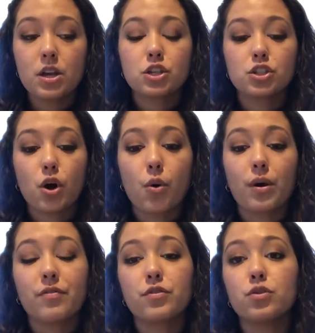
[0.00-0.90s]
So
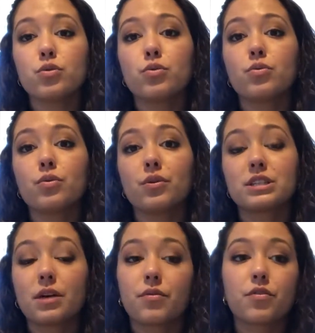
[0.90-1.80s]
if you
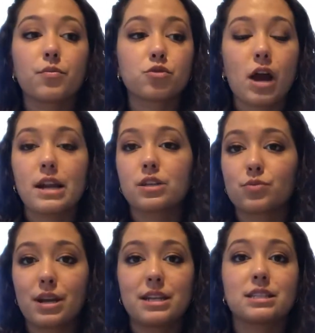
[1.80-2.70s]
suffer from dryness,
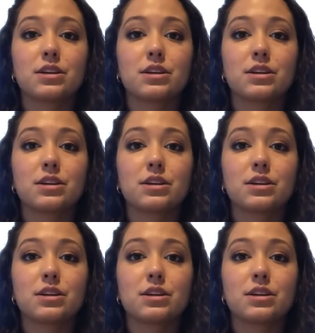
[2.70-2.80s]
redness,